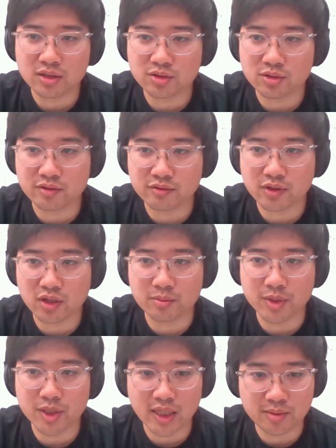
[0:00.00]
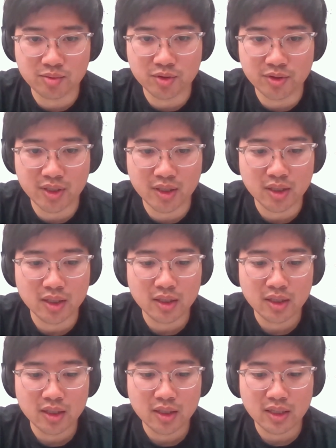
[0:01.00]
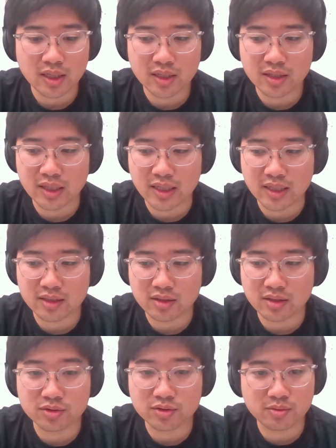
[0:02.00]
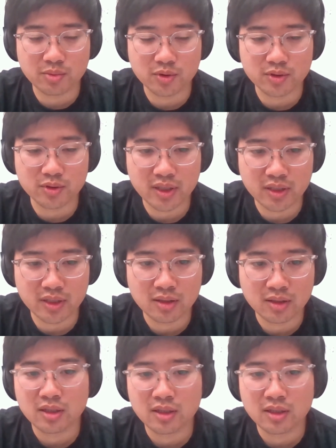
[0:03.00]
sort of common library that also supports HIDL.